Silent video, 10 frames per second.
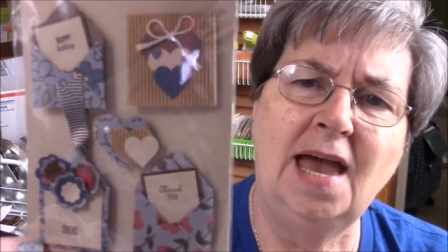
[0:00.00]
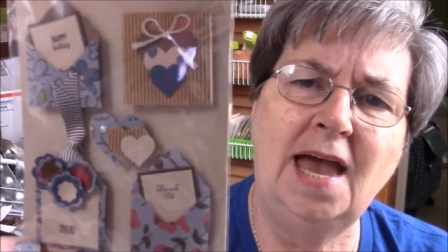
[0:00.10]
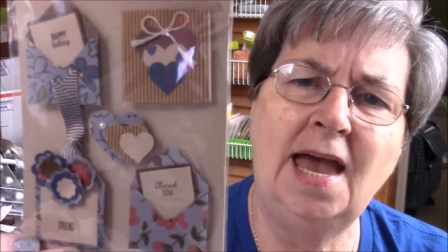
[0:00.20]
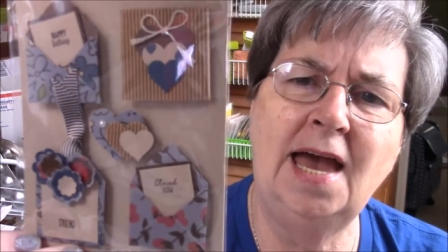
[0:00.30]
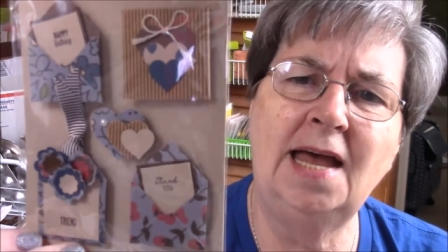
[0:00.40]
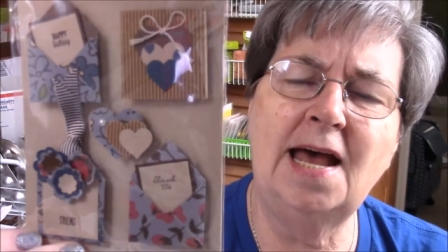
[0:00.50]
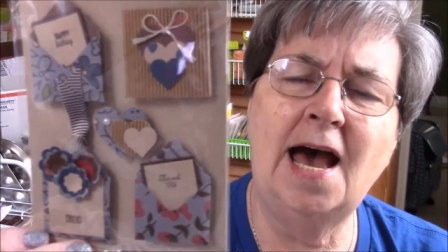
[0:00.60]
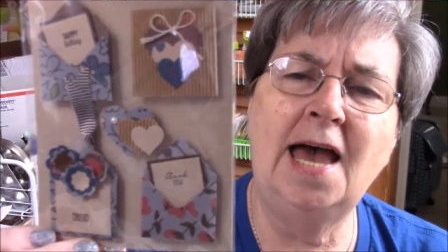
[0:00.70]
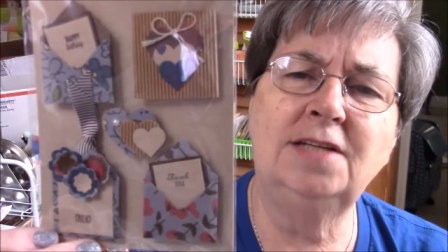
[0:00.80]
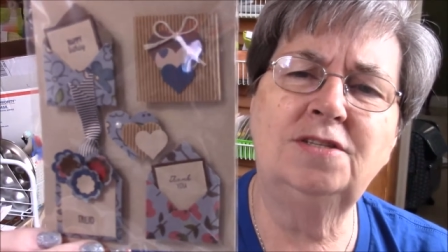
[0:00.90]
and
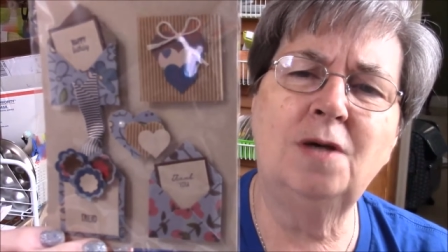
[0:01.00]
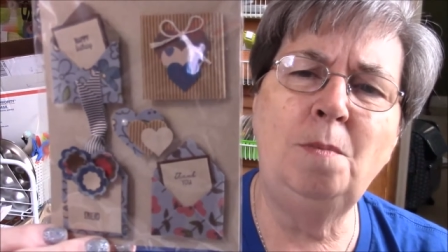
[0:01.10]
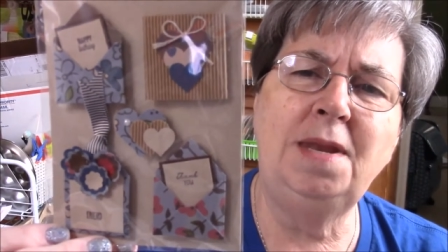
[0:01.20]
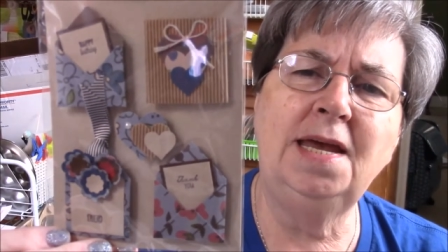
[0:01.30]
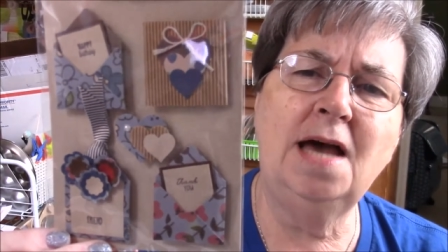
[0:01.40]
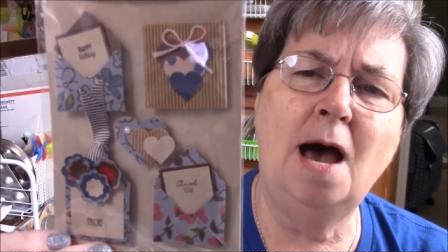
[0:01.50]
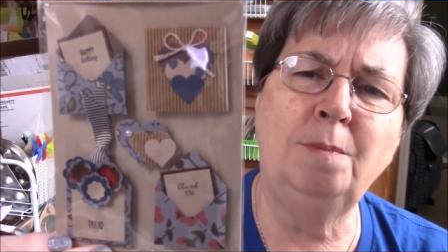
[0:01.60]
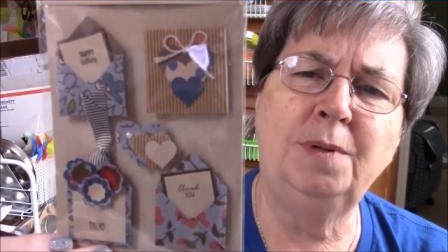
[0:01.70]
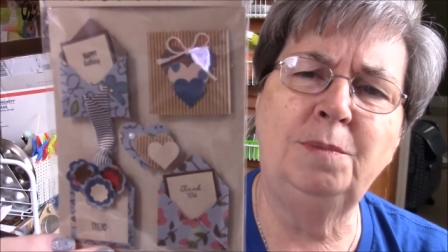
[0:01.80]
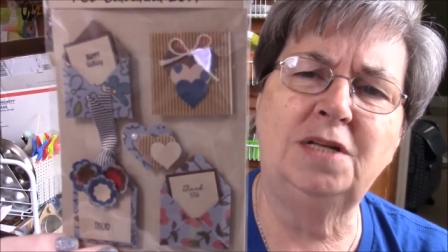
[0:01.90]
I had so many
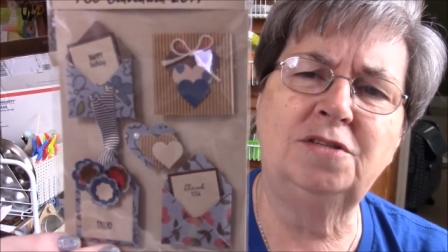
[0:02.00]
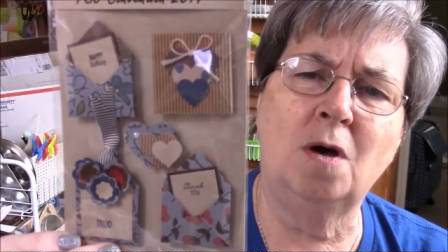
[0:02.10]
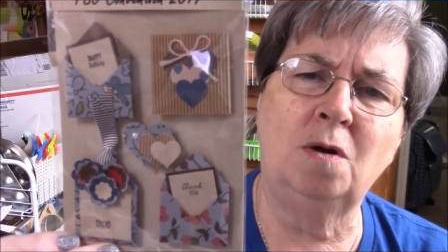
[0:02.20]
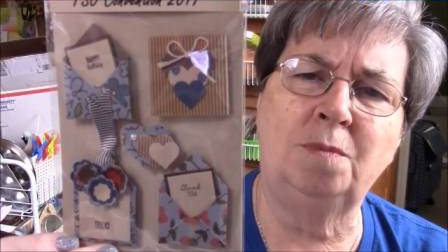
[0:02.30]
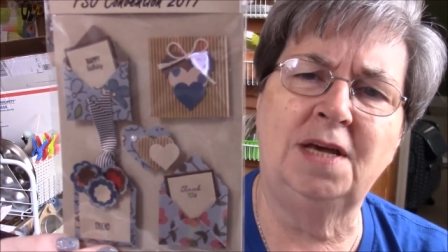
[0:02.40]
compliments on them.